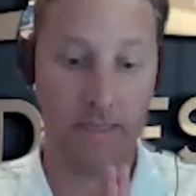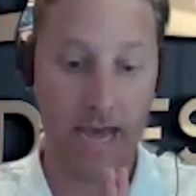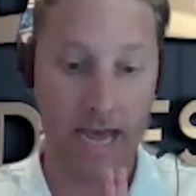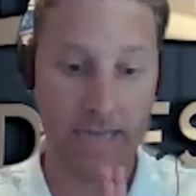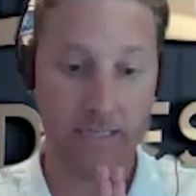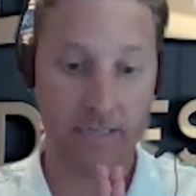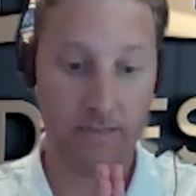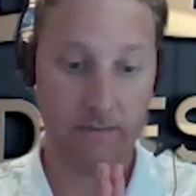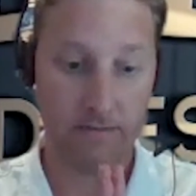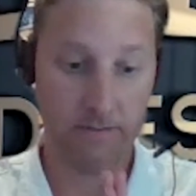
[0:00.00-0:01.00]

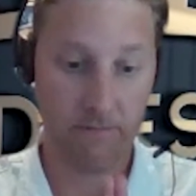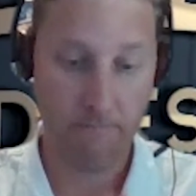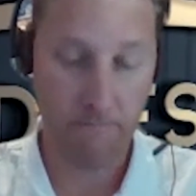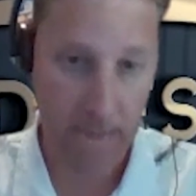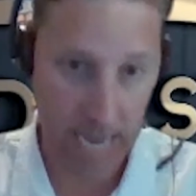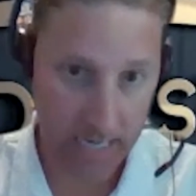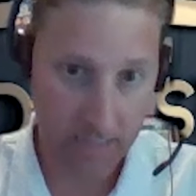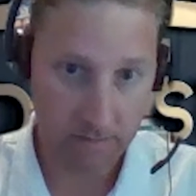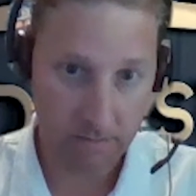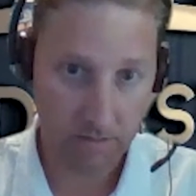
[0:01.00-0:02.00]
that
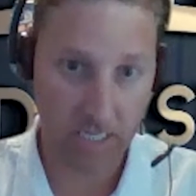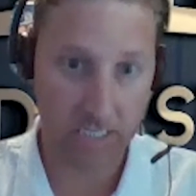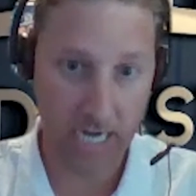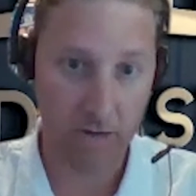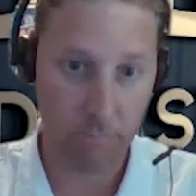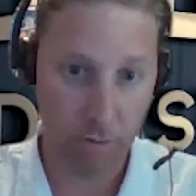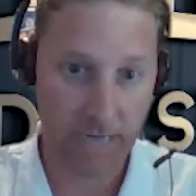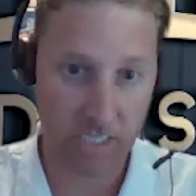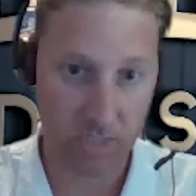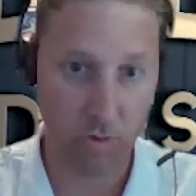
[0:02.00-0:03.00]
May container
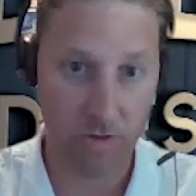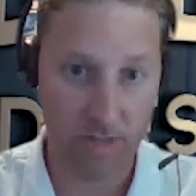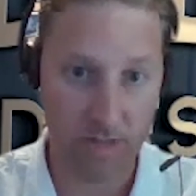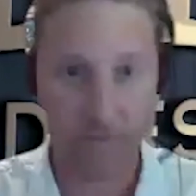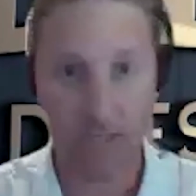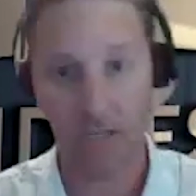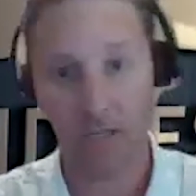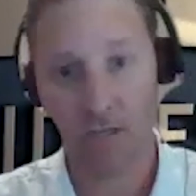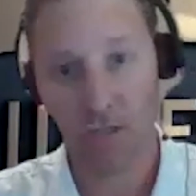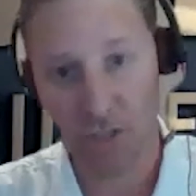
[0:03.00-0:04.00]
prices were this
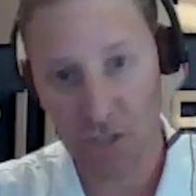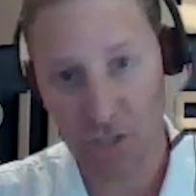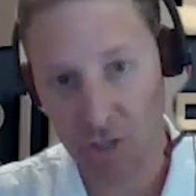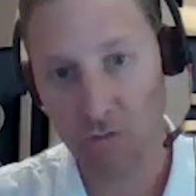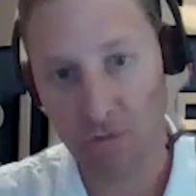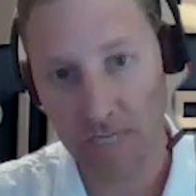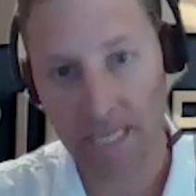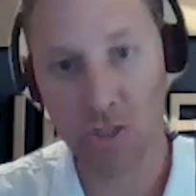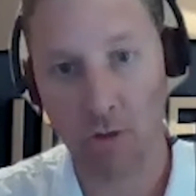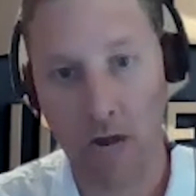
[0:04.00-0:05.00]
high.
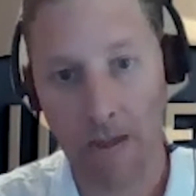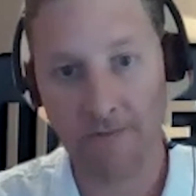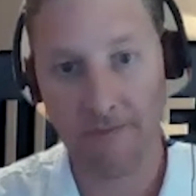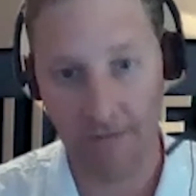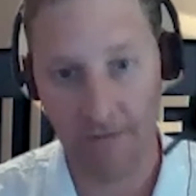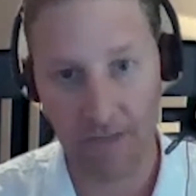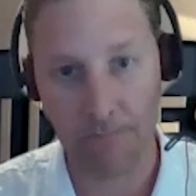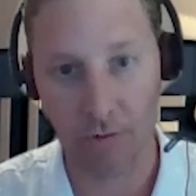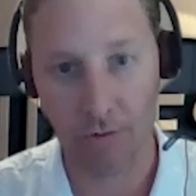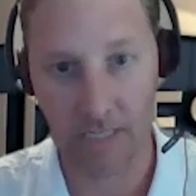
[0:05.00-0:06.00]
June, they dropped
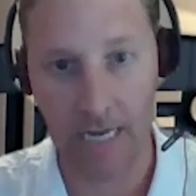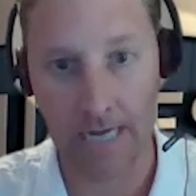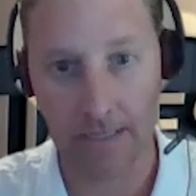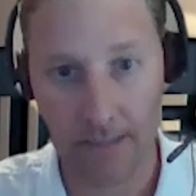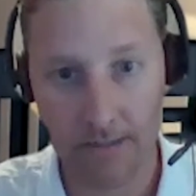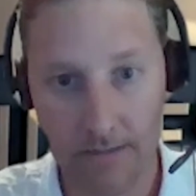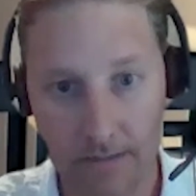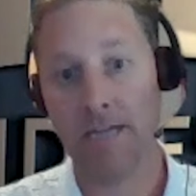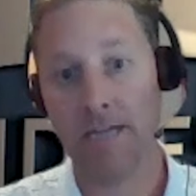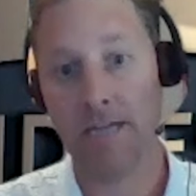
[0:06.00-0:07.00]
50%.
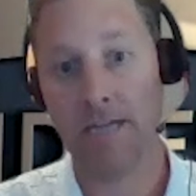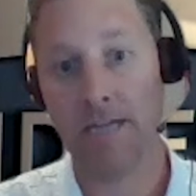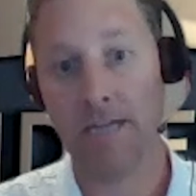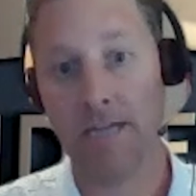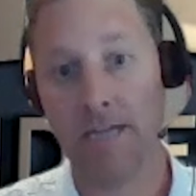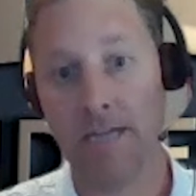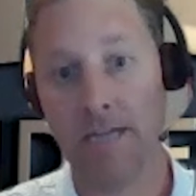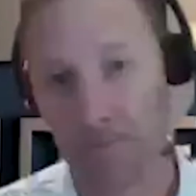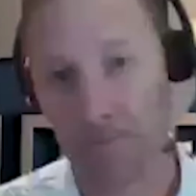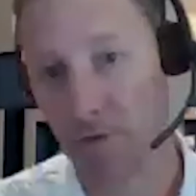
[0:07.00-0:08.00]
So I was
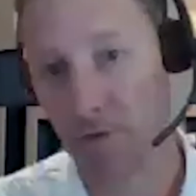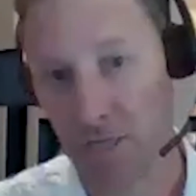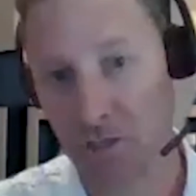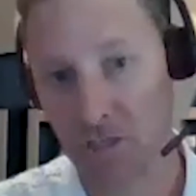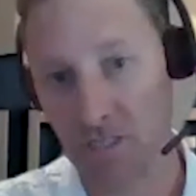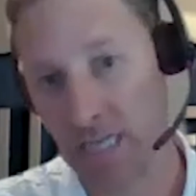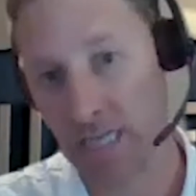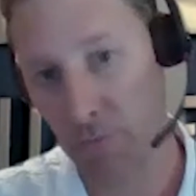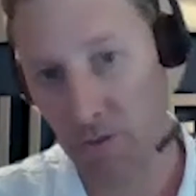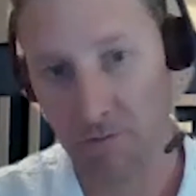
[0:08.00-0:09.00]
beginning to make
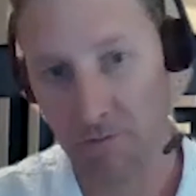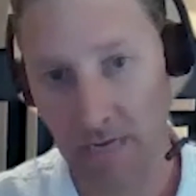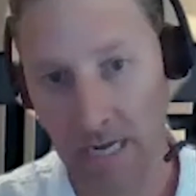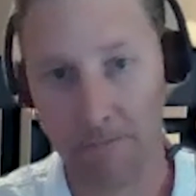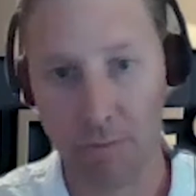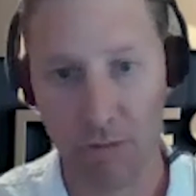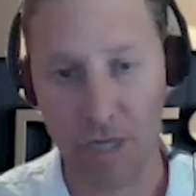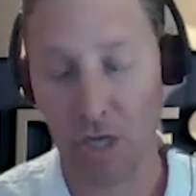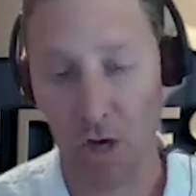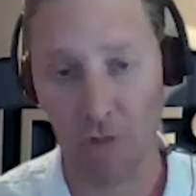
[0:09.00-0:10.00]
predictions that we would be at
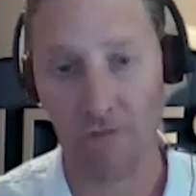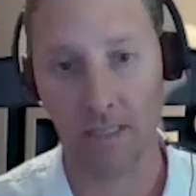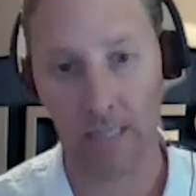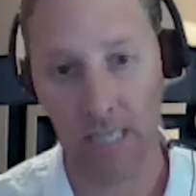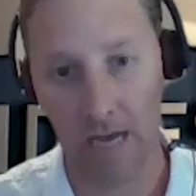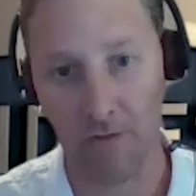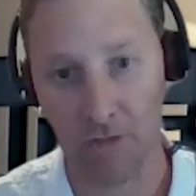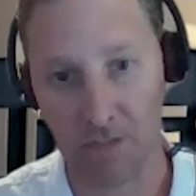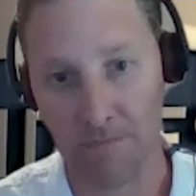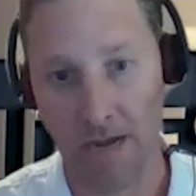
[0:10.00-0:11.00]
pre-COVID
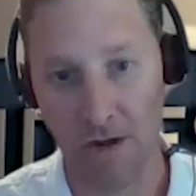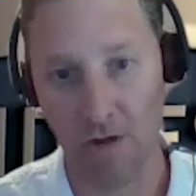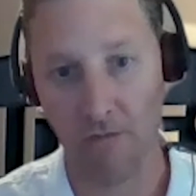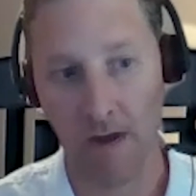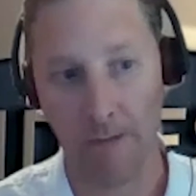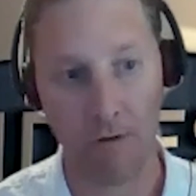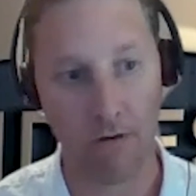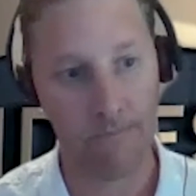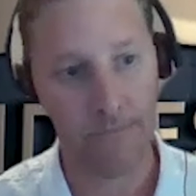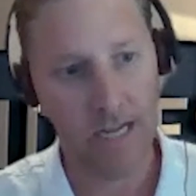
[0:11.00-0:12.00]
levels by November.
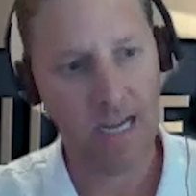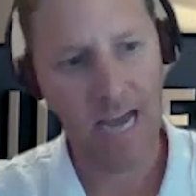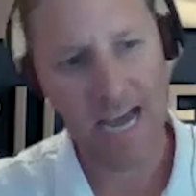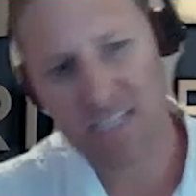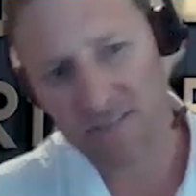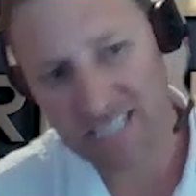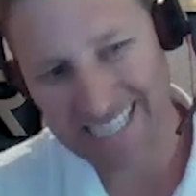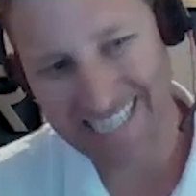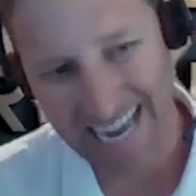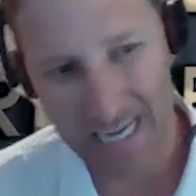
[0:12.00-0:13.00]
As of
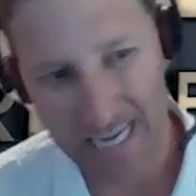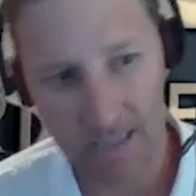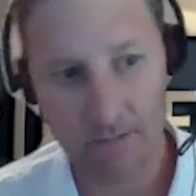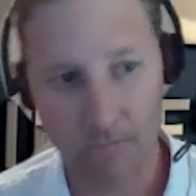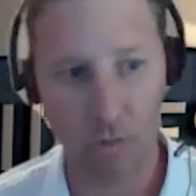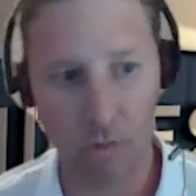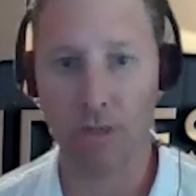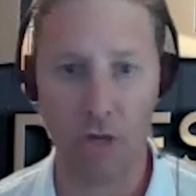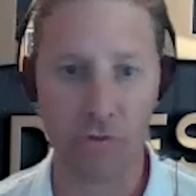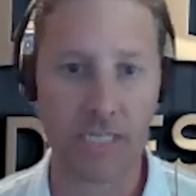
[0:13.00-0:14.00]
today, we're
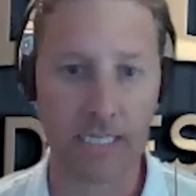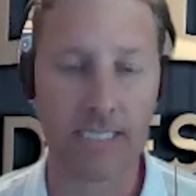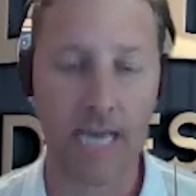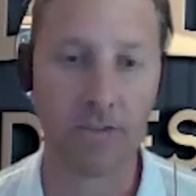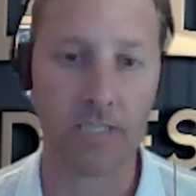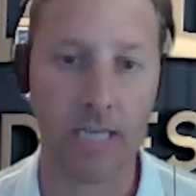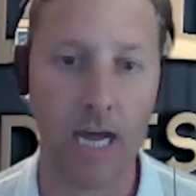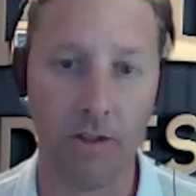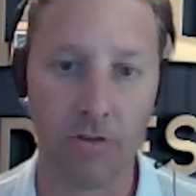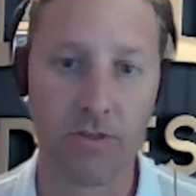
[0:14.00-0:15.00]
below
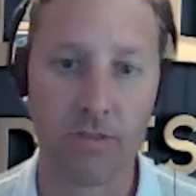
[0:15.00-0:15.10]
$6,000.